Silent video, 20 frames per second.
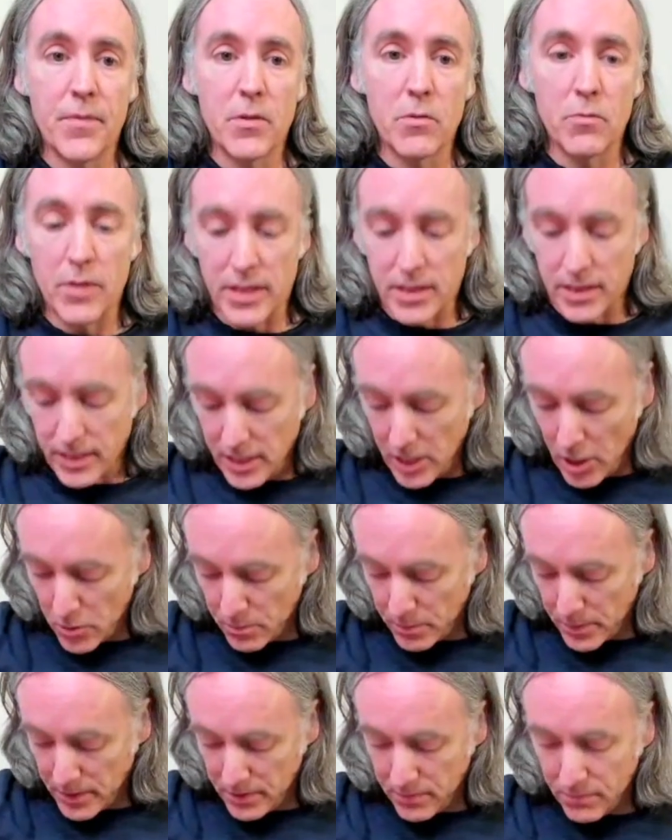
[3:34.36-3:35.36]
with the
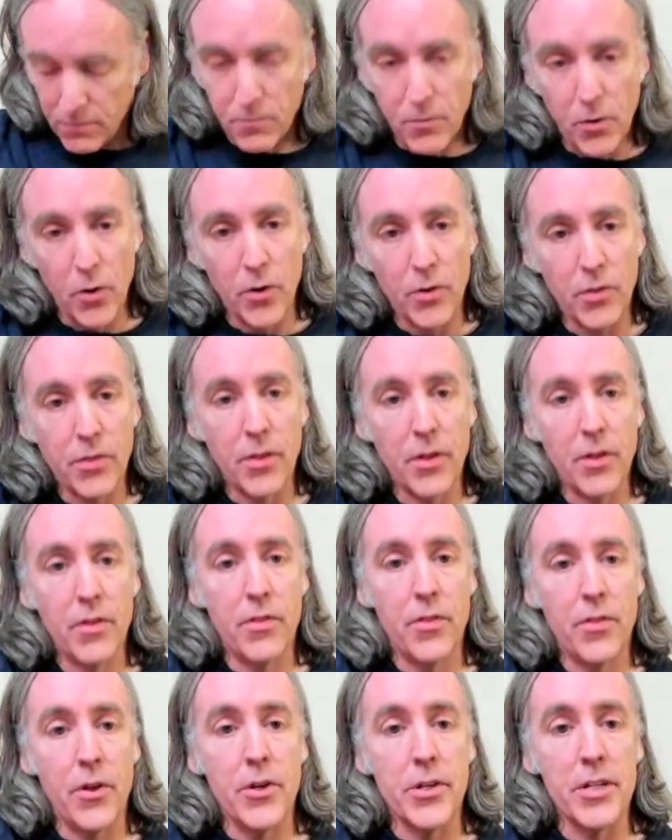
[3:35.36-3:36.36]
open 4th,
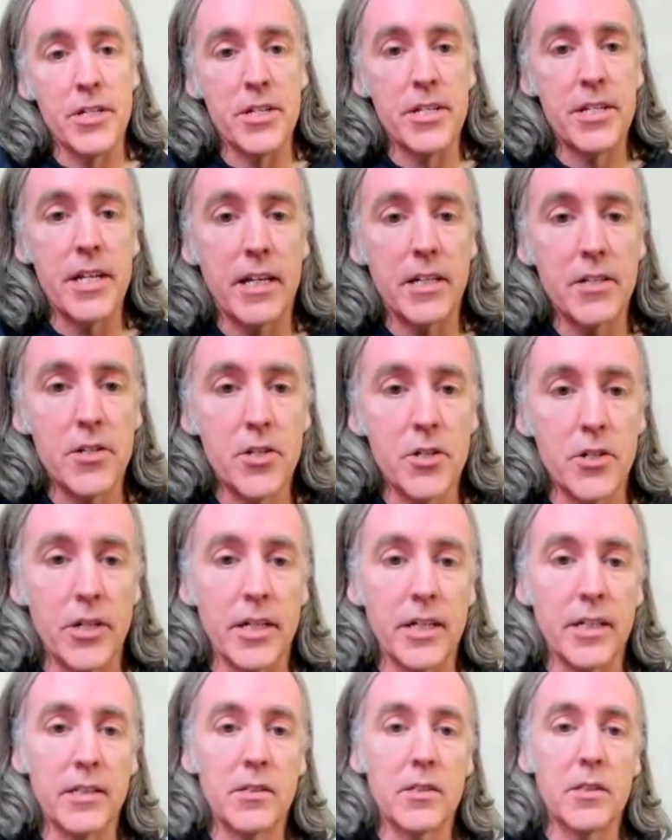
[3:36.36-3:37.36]
3rd and 2nd
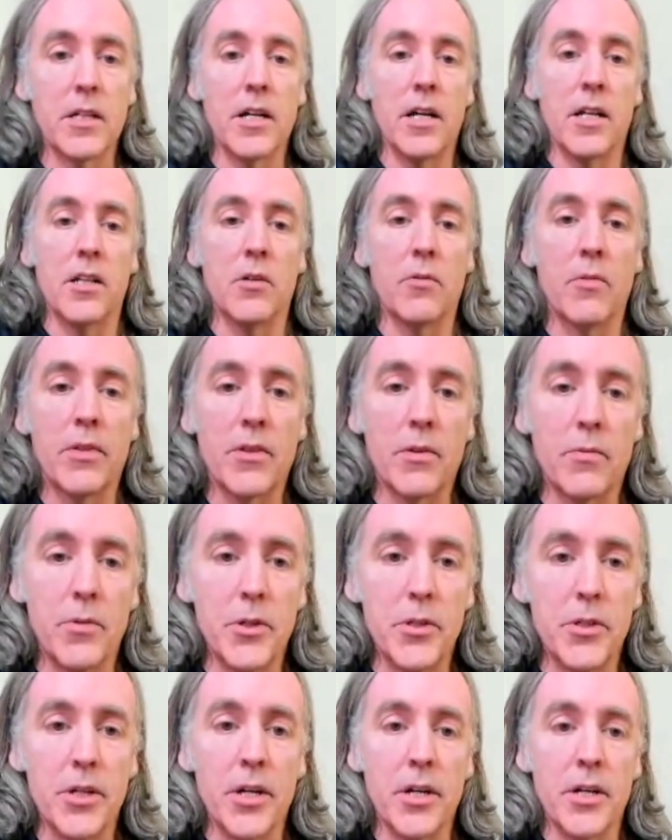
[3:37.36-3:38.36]
strings, along with the
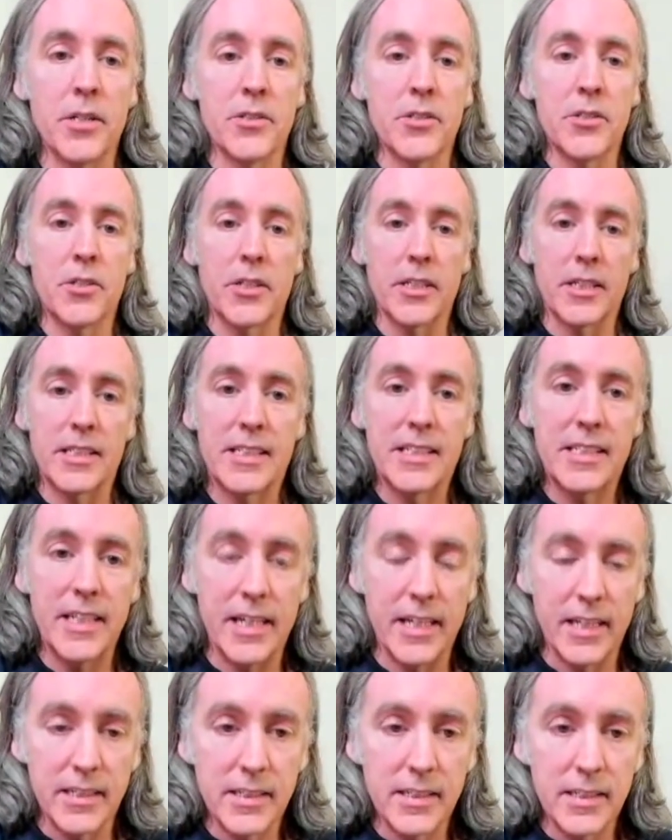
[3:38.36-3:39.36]
root note on string
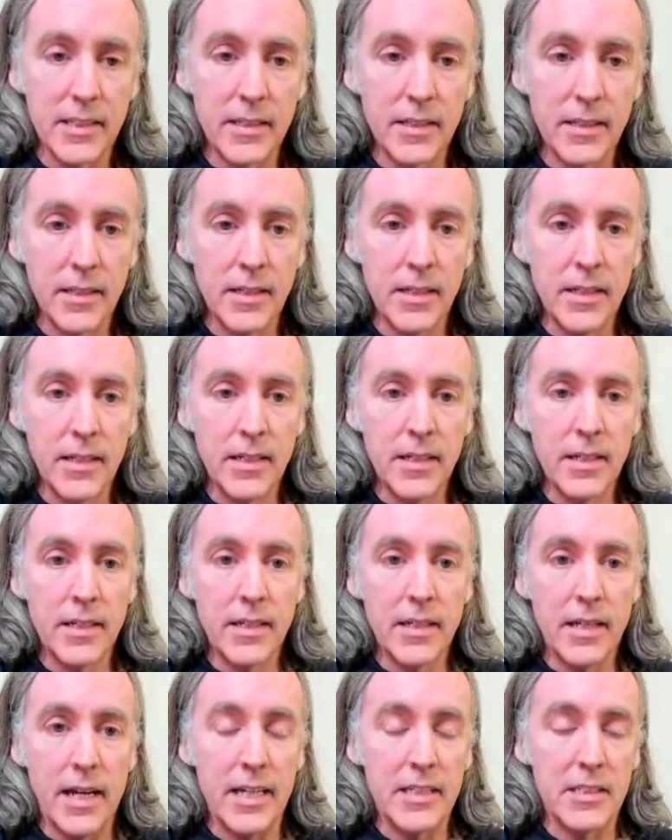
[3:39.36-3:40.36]
6,
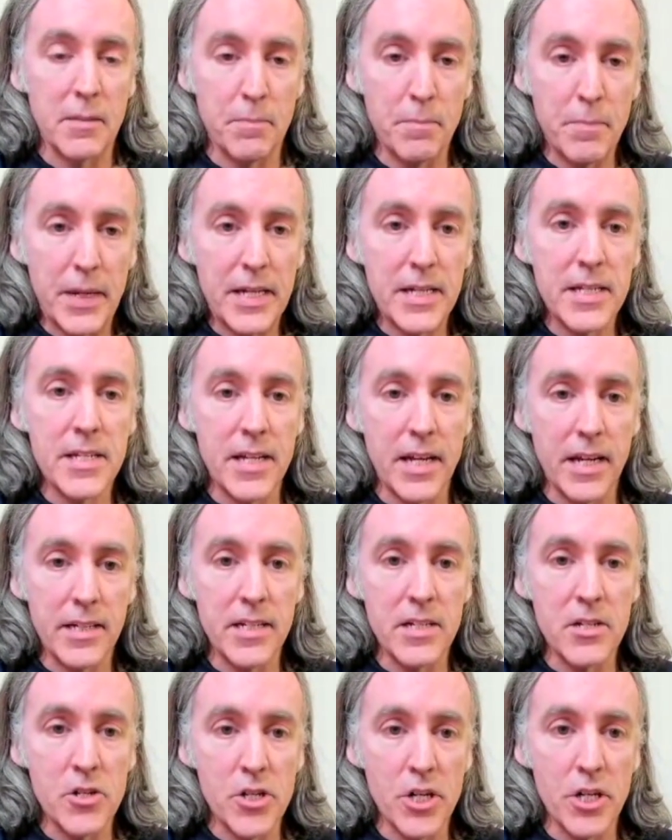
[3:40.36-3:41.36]
that's a big
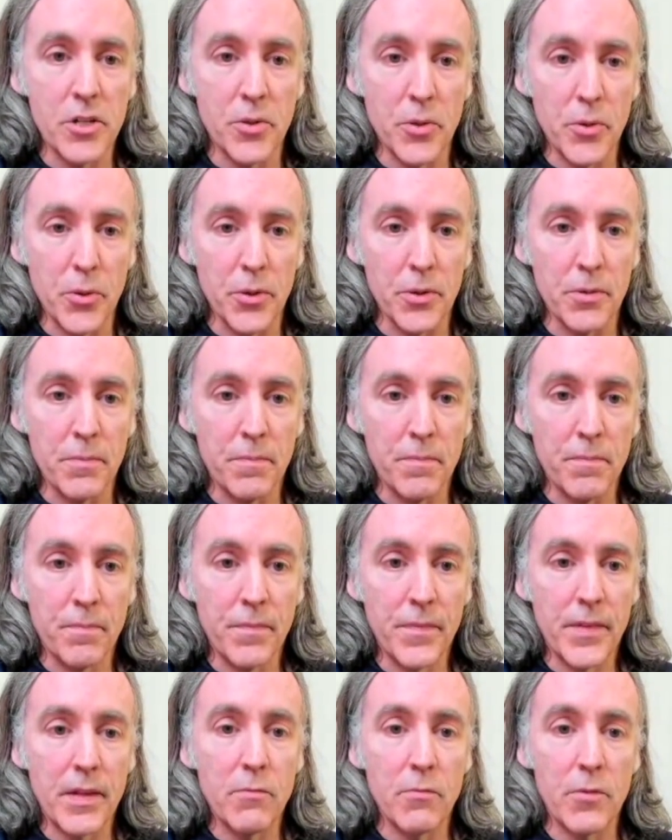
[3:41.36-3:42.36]
sounding G chord
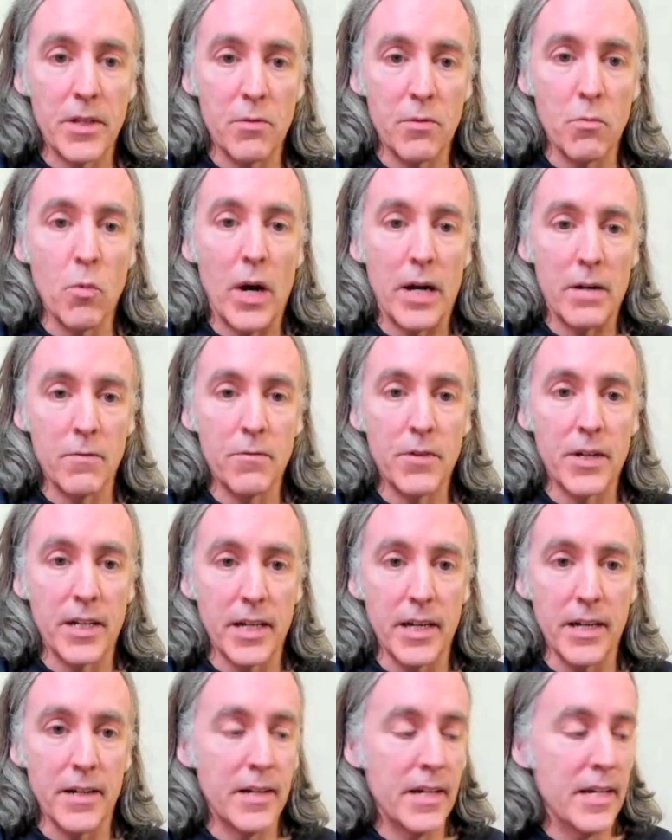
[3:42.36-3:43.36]
with 1
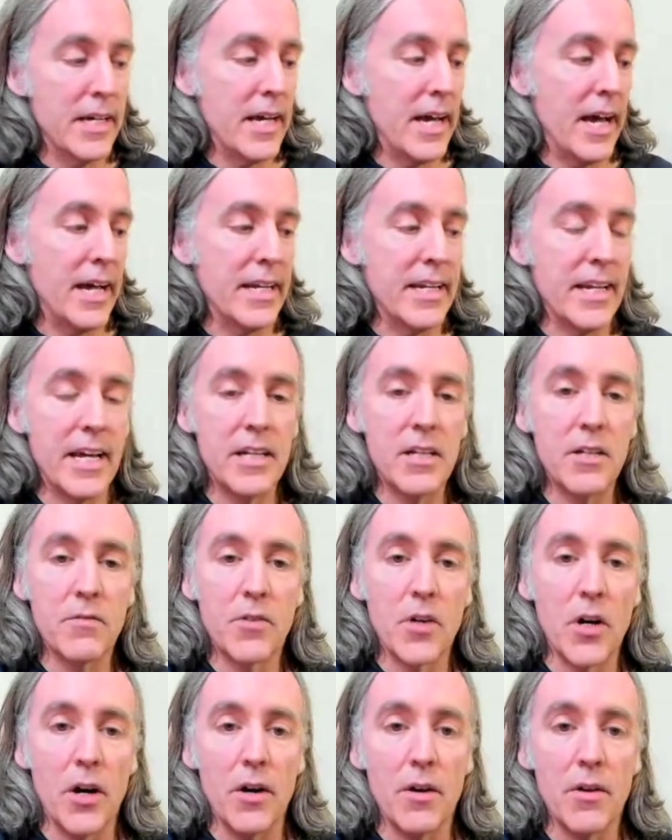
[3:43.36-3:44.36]
finger. And now you've
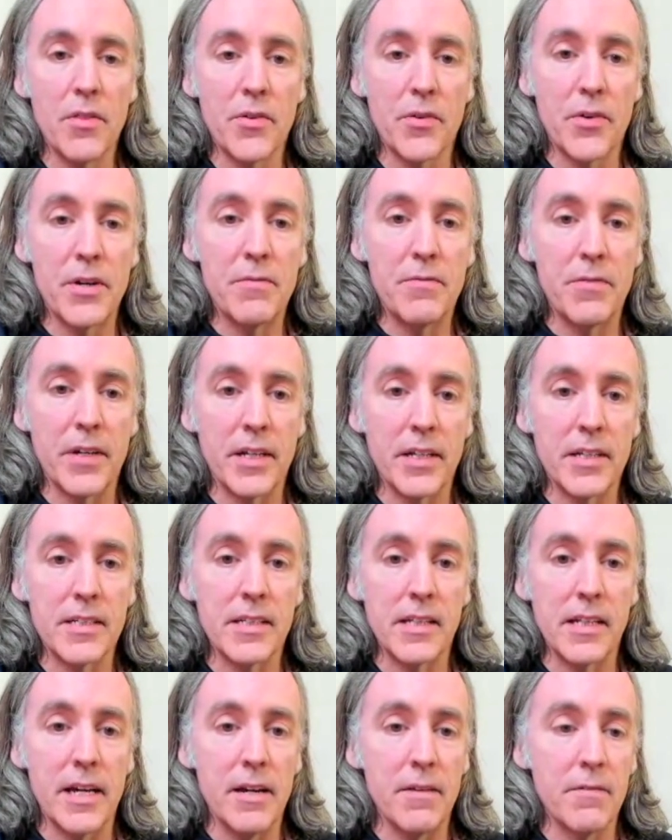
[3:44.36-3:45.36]
got 3 fingers
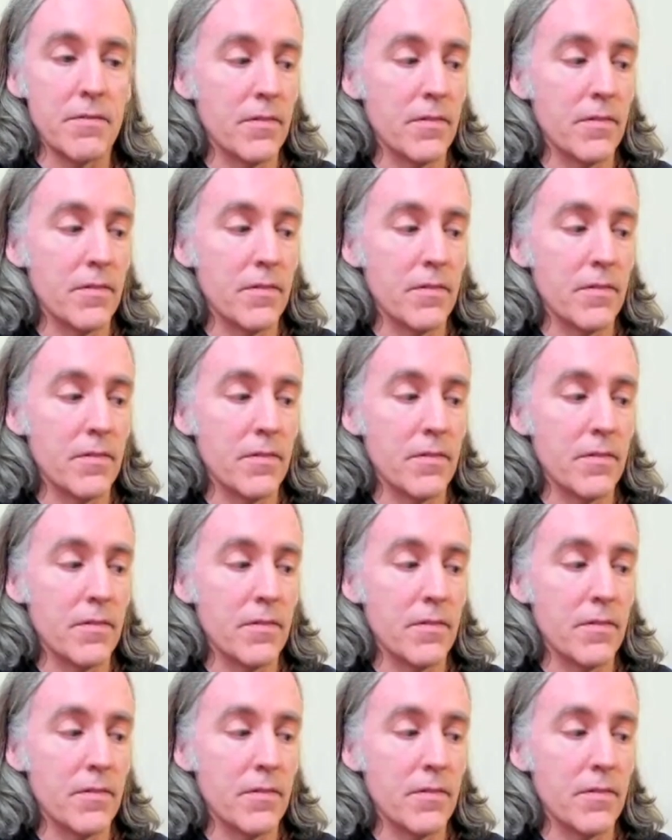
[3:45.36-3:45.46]
left